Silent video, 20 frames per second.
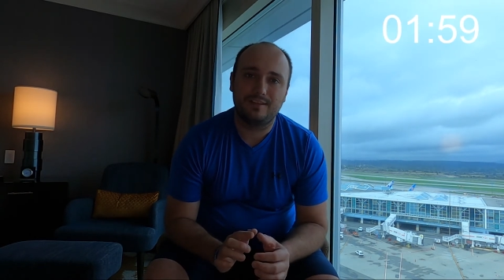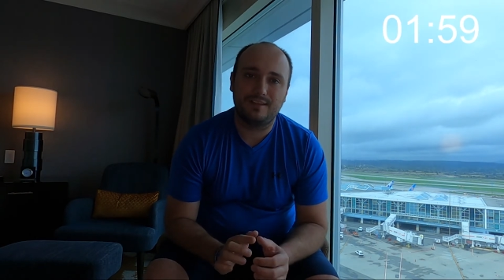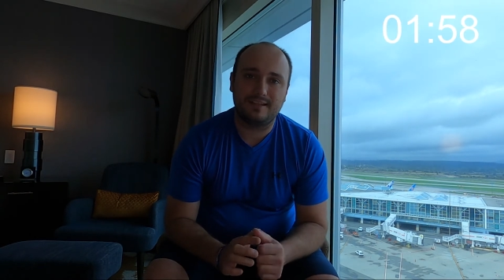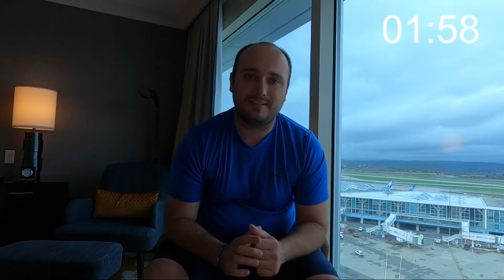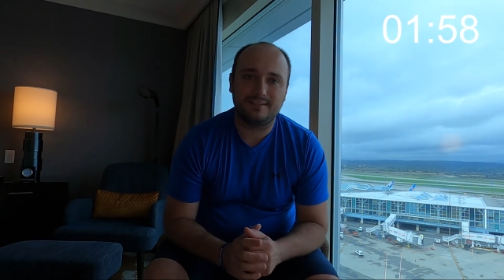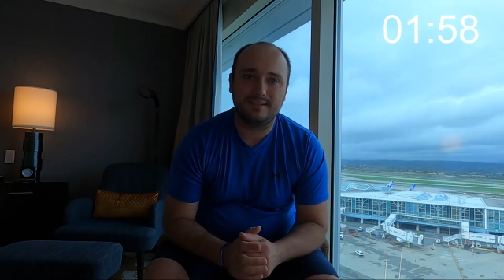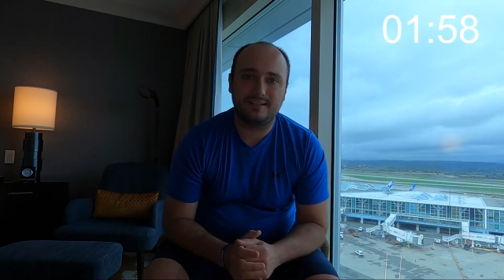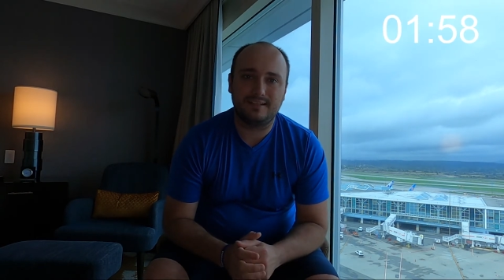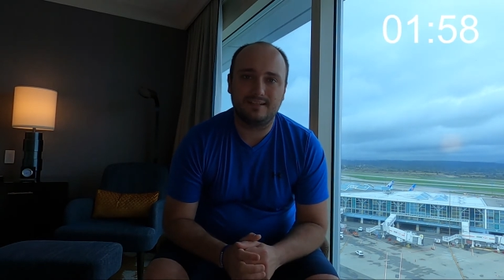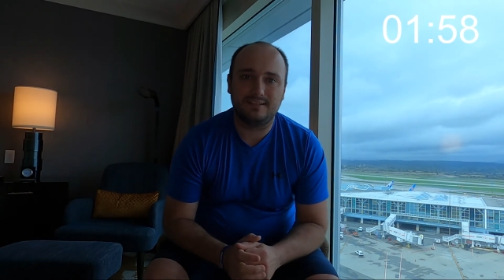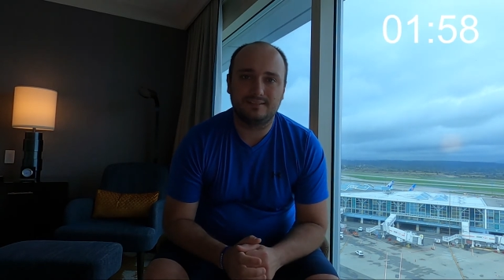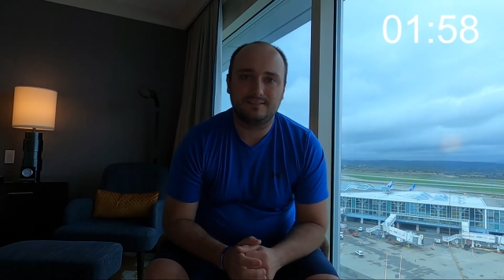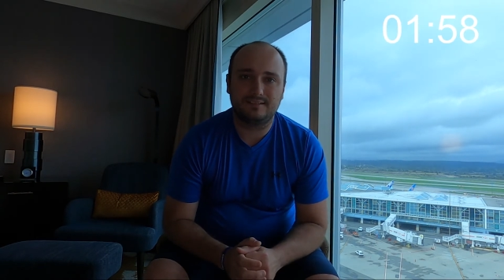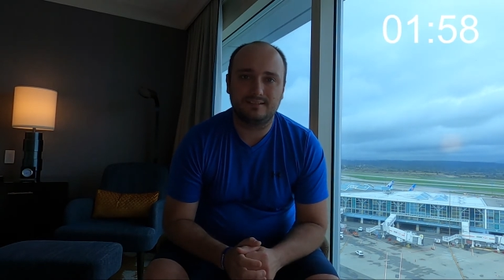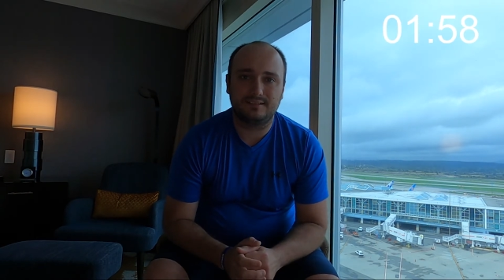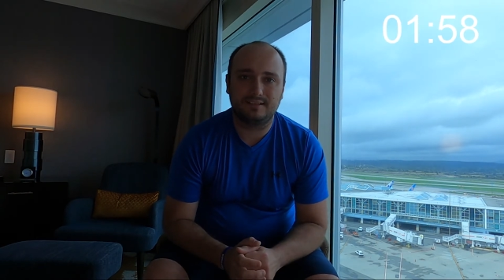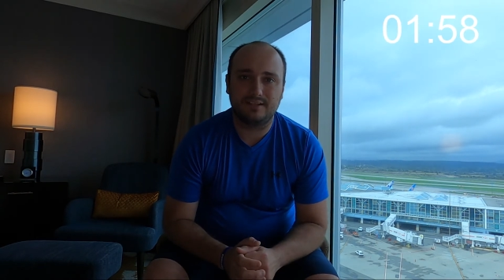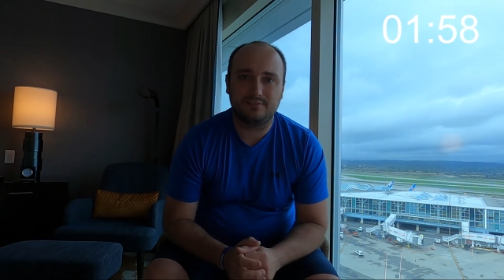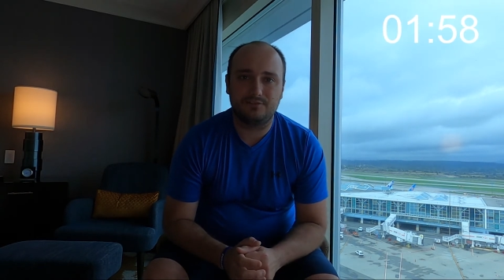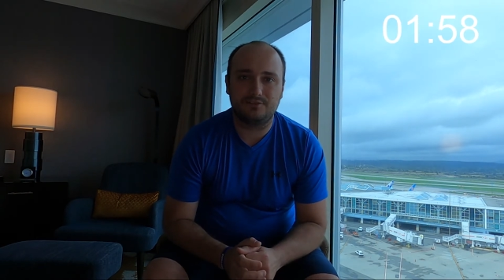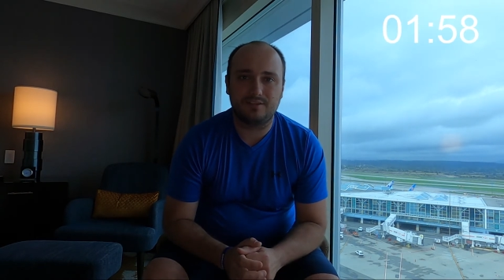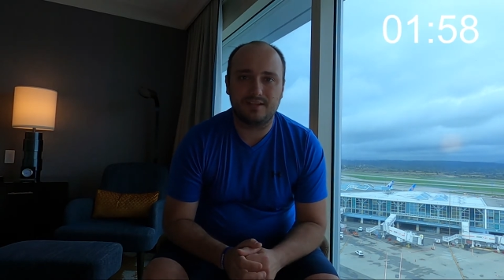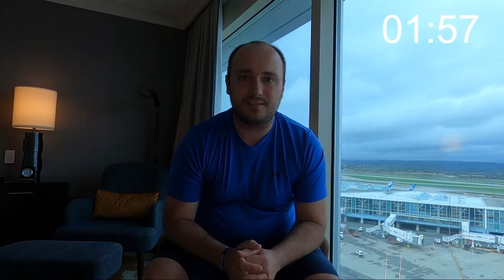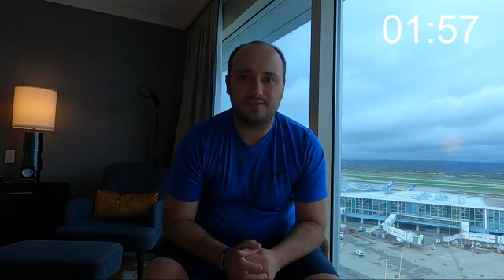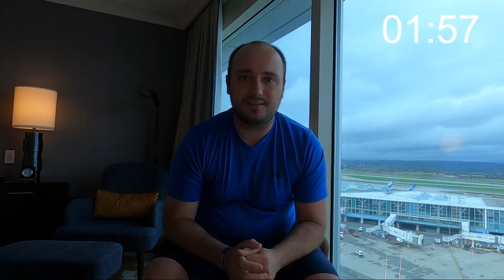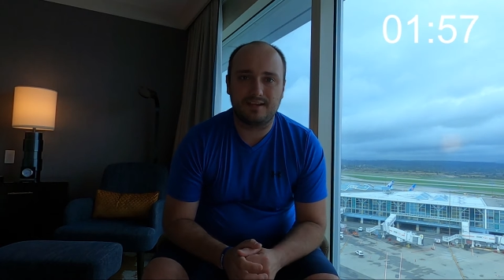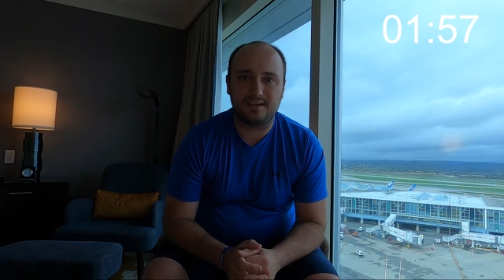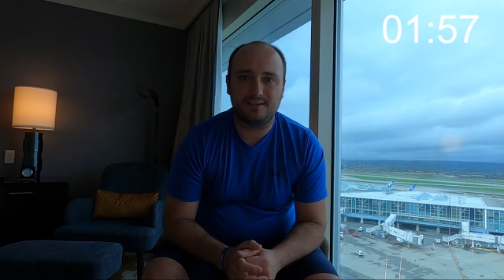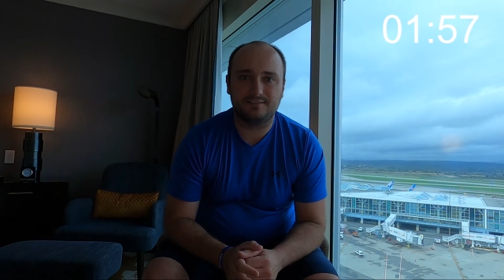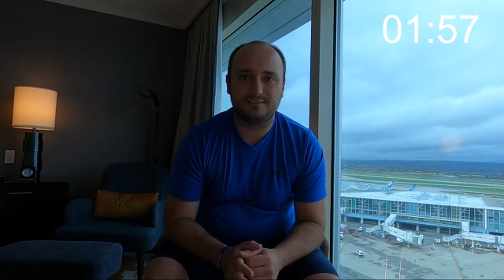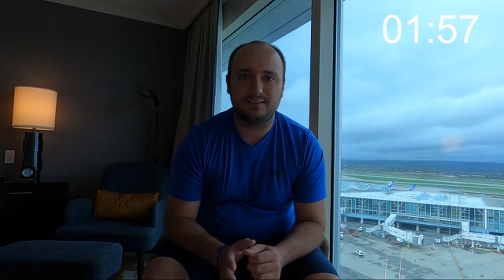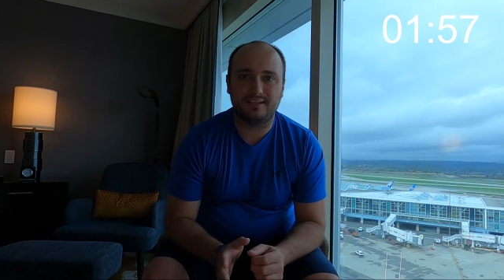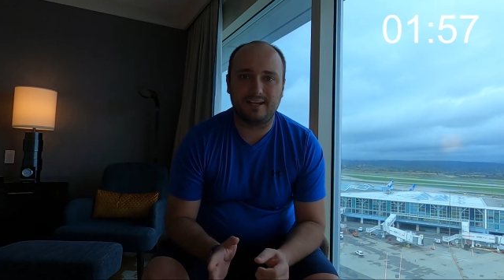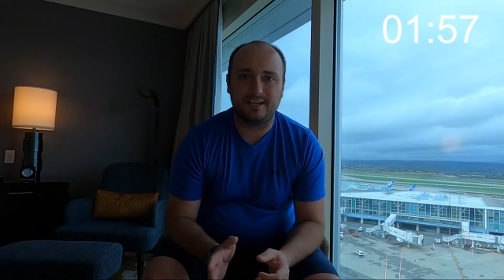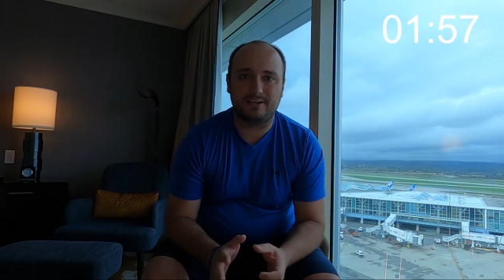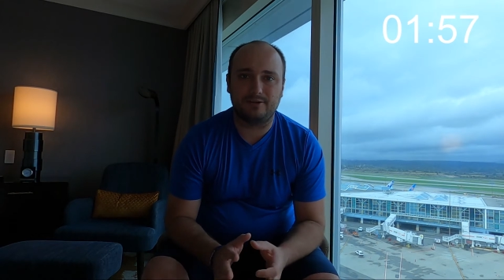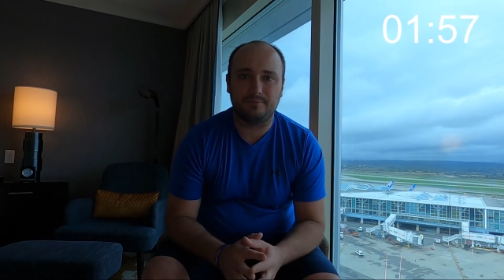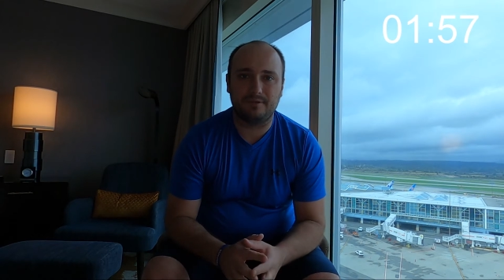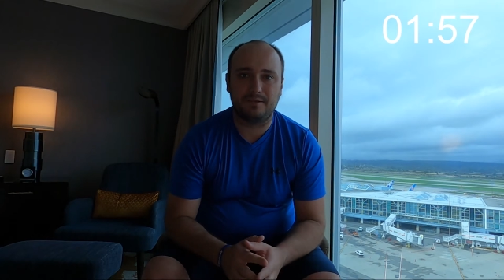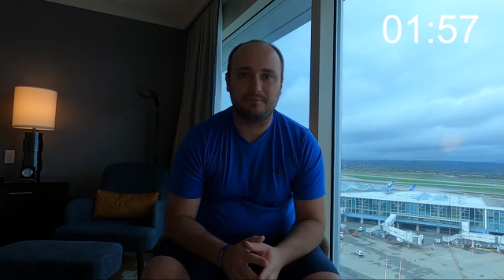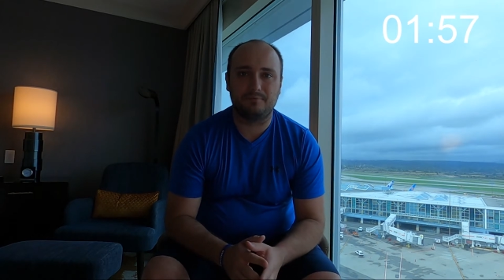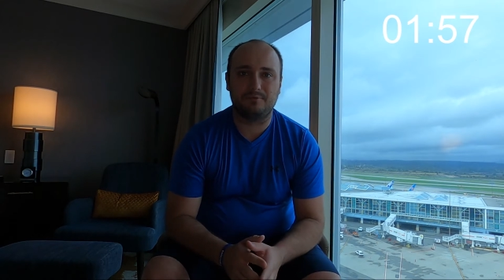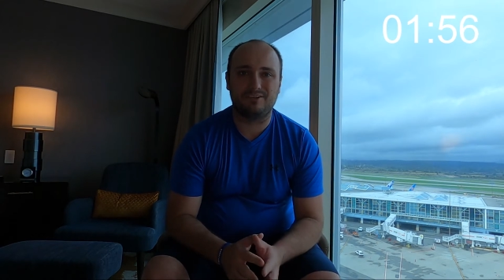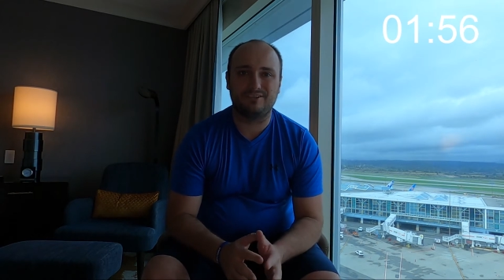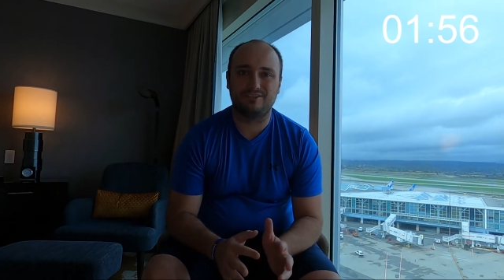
that TD is going to give you 10,000 Aeroplan